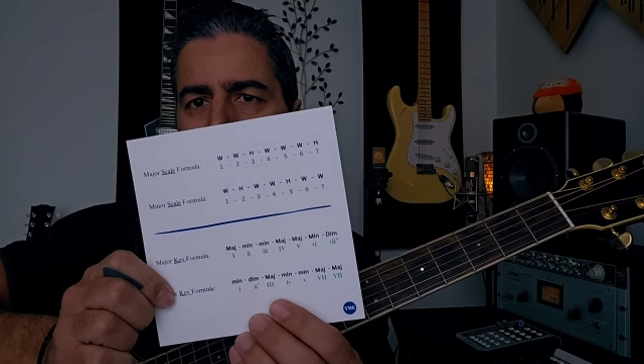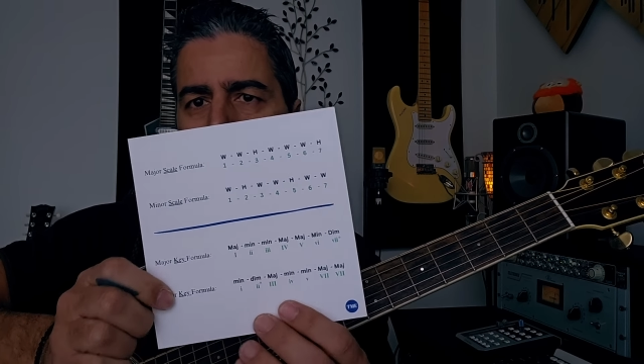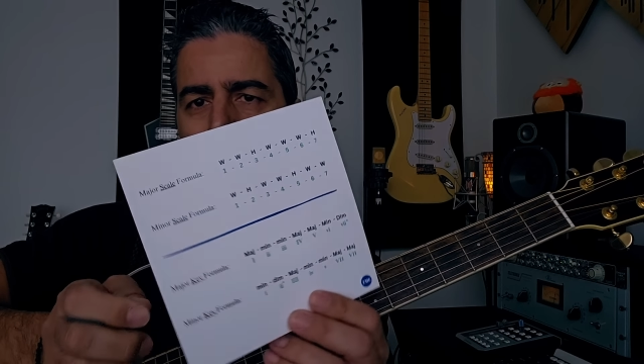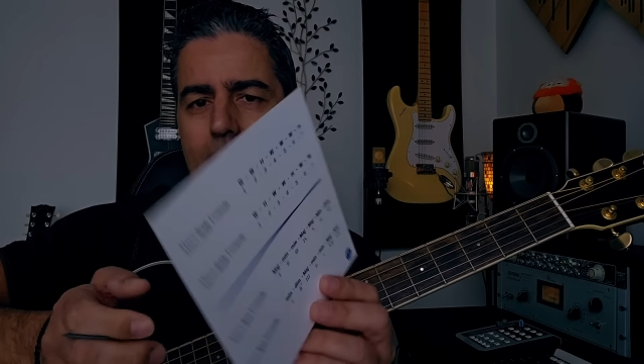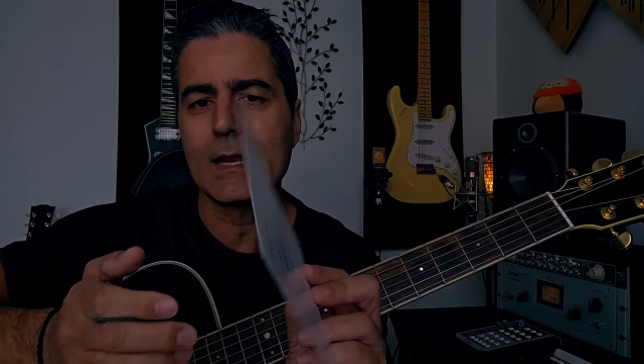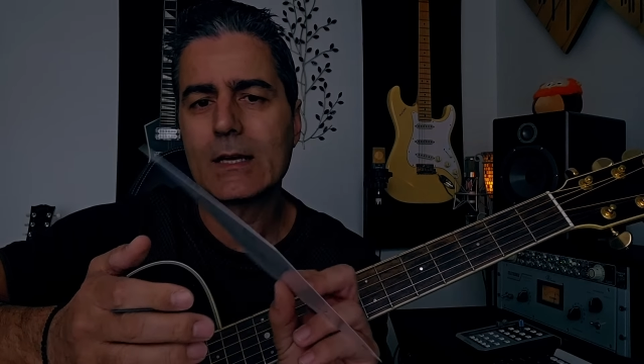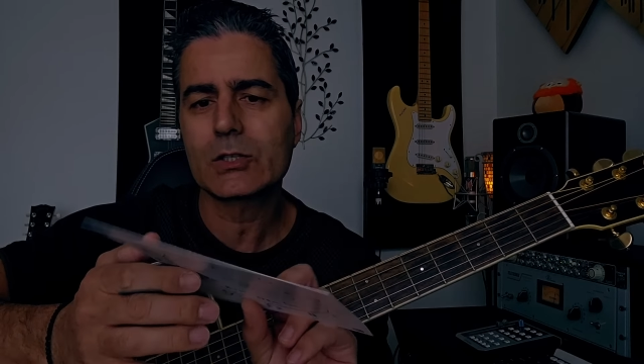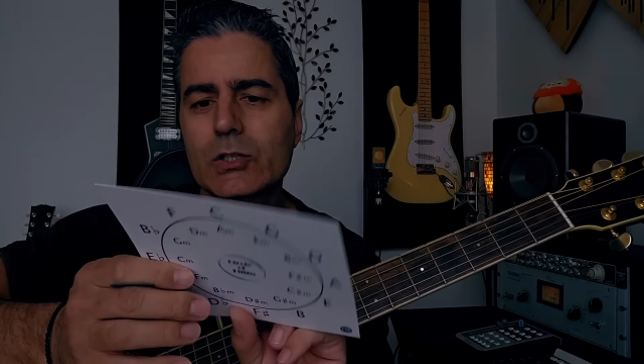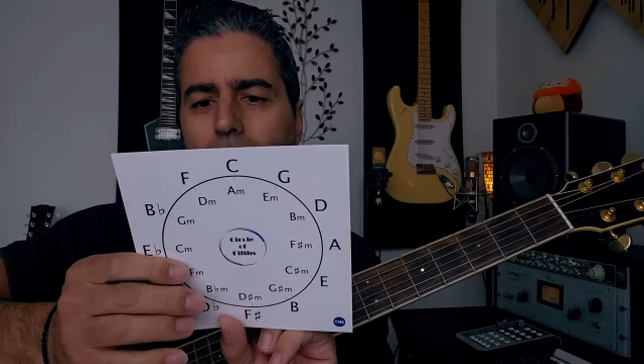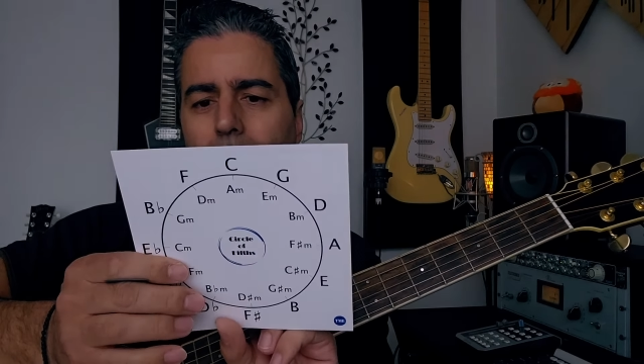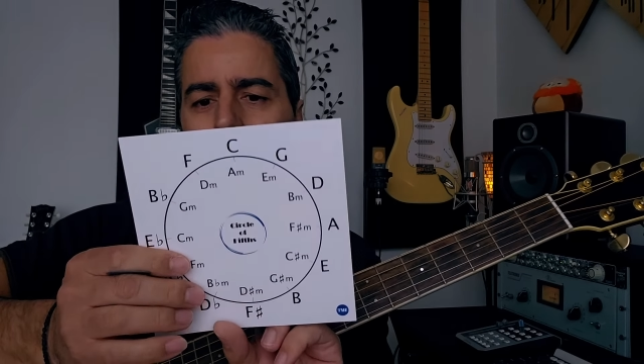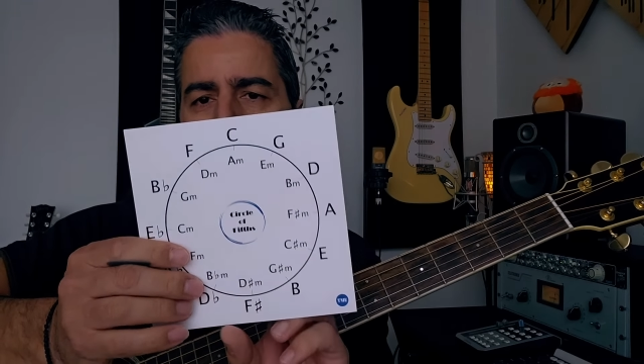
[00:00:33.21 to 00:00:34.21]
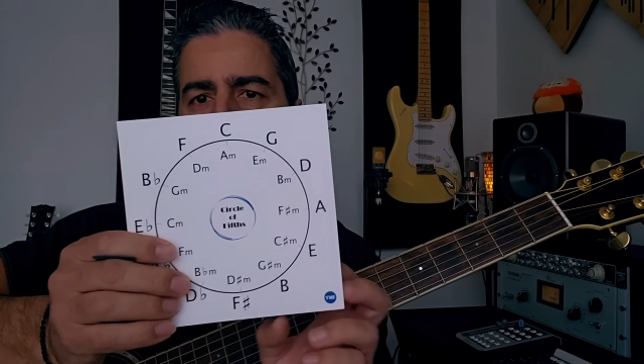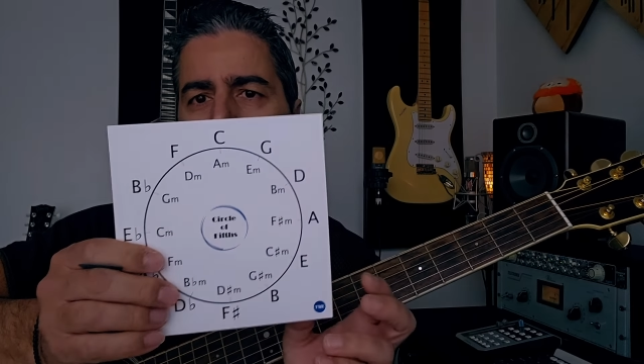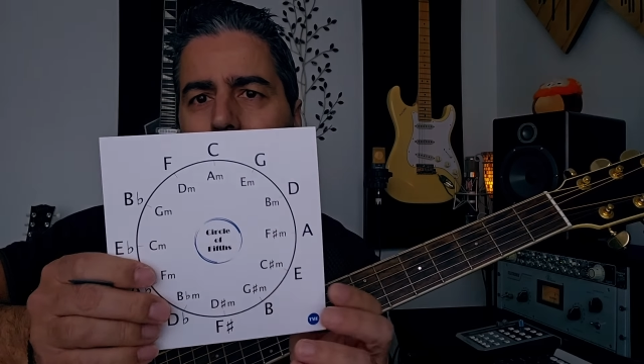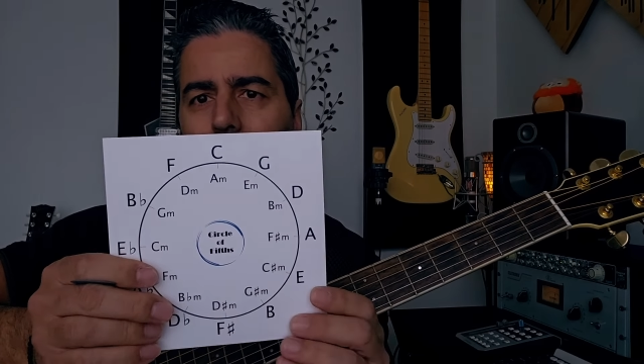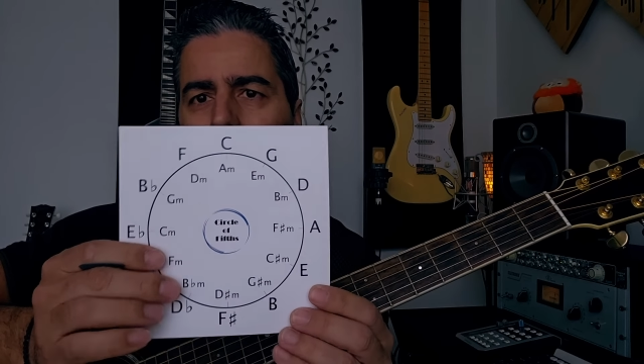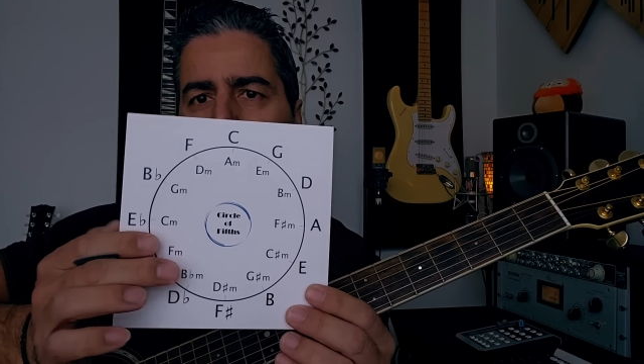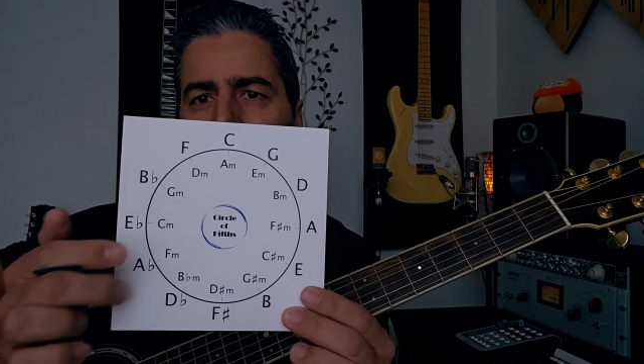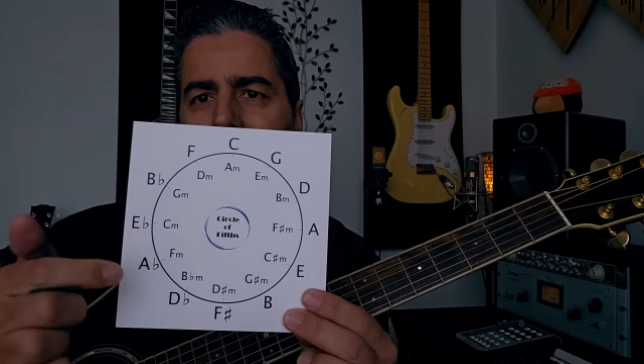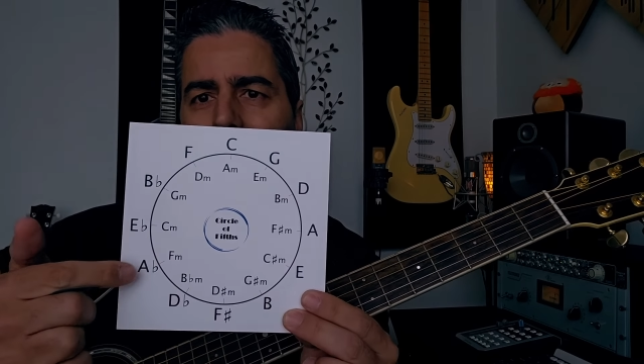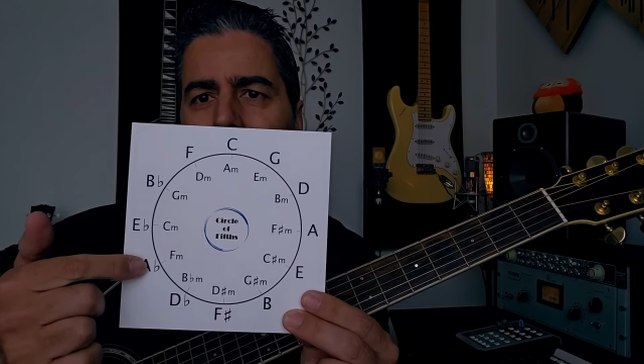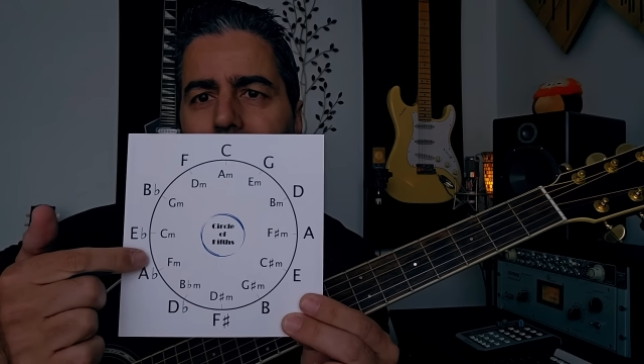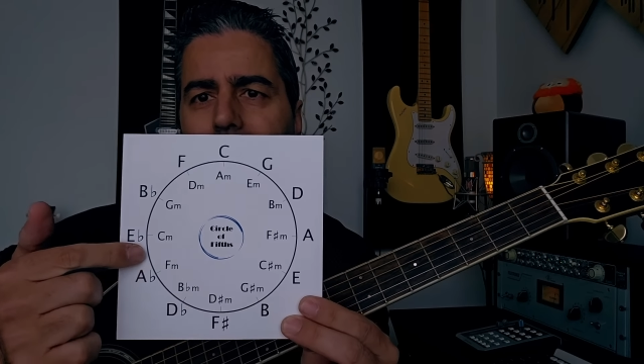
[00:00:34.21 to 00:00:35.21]
Okay, so on the one
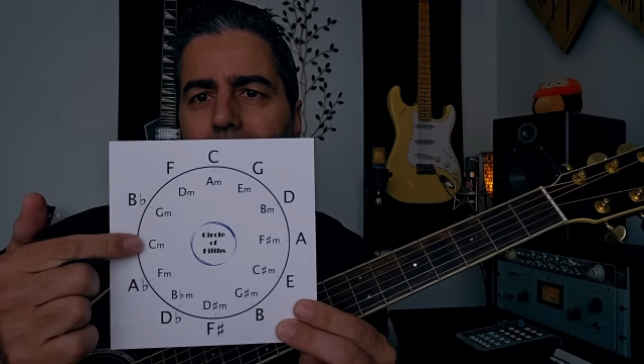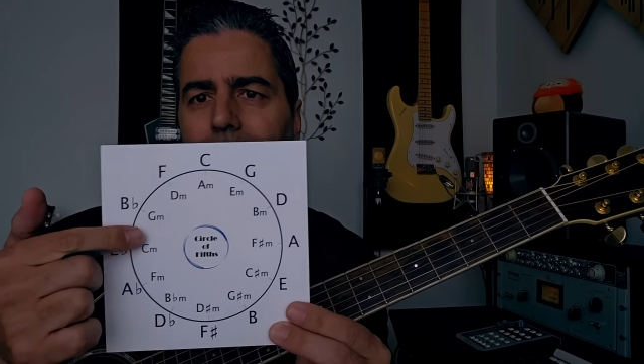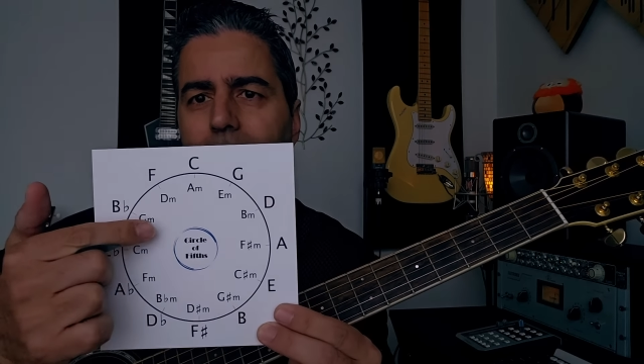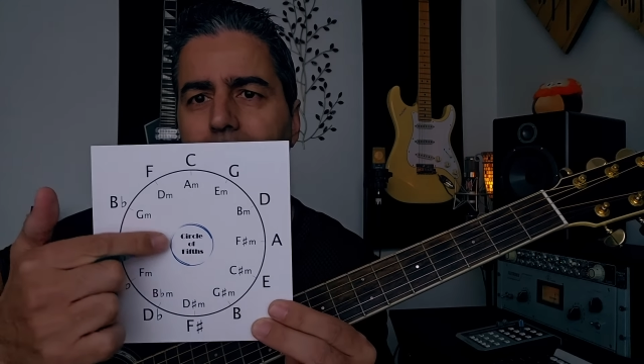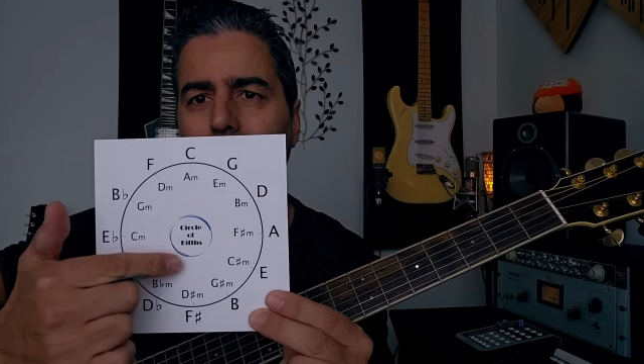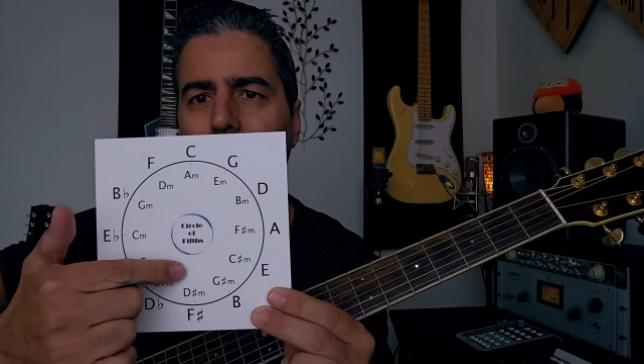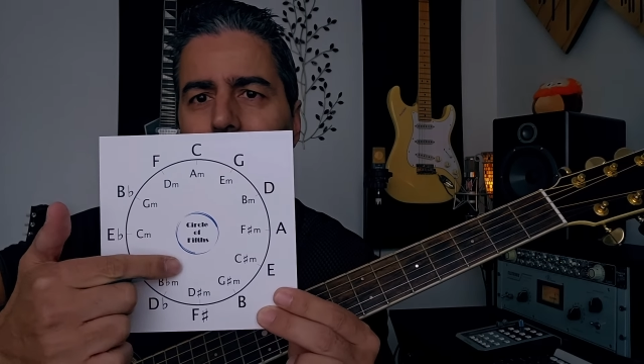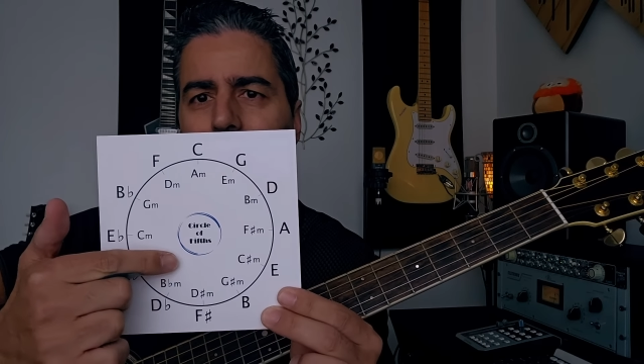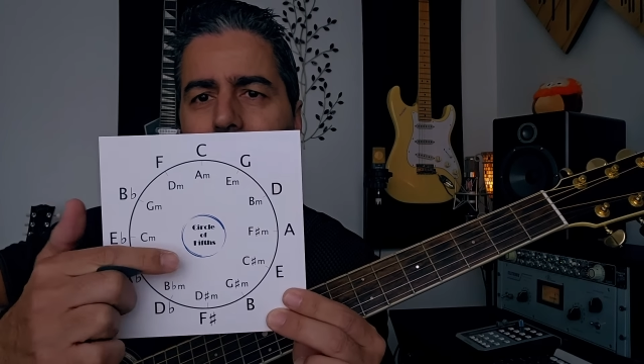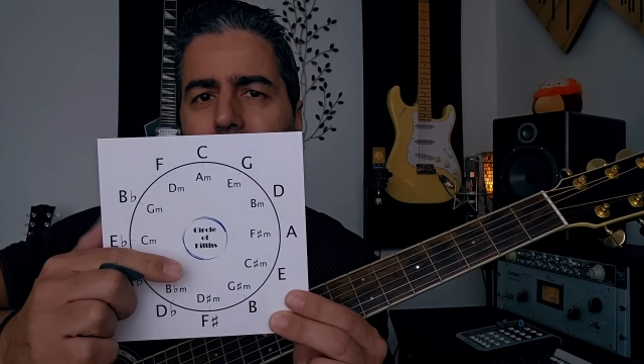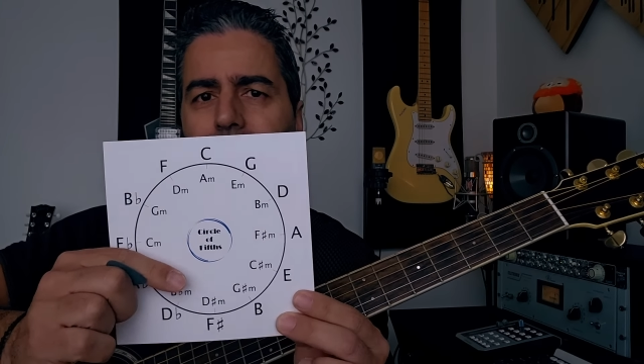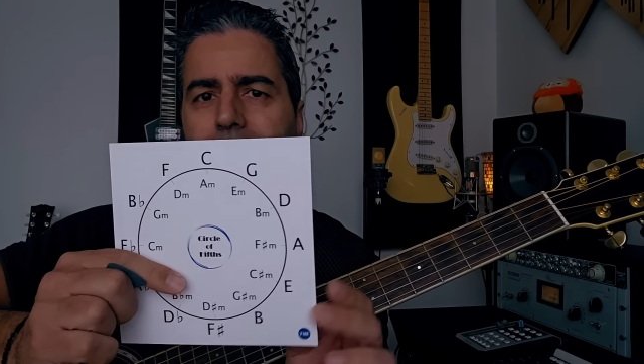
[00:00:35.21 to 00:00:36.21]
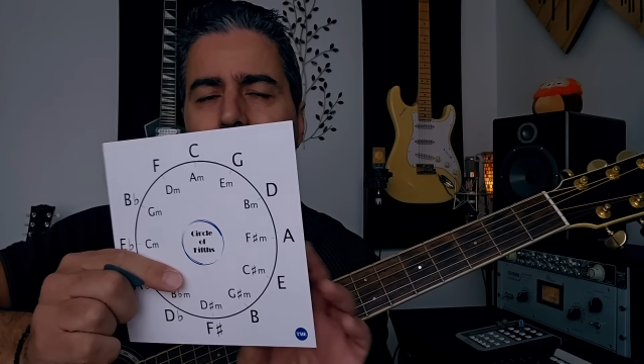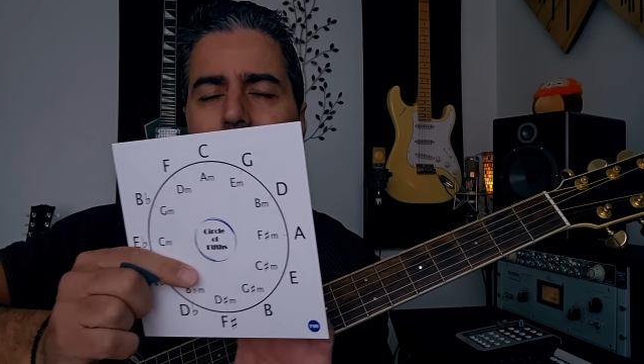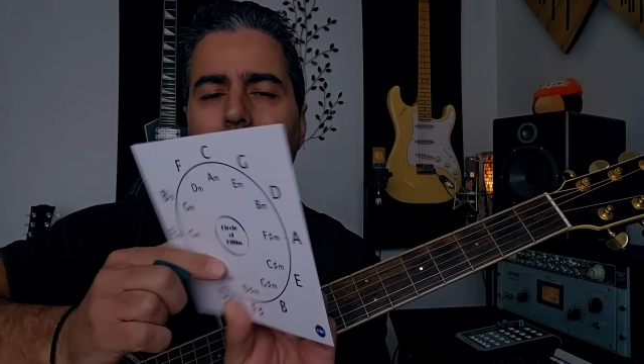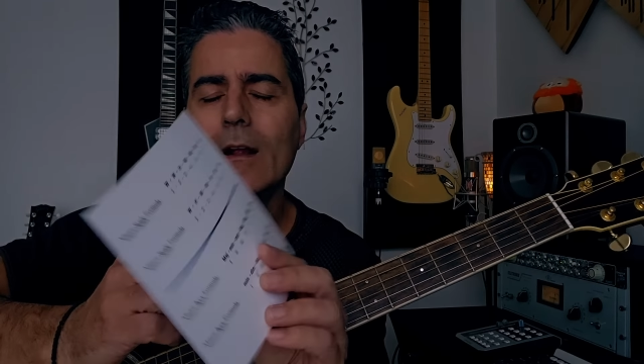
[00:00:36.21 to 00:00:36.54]
side, it's got the circle of fifths.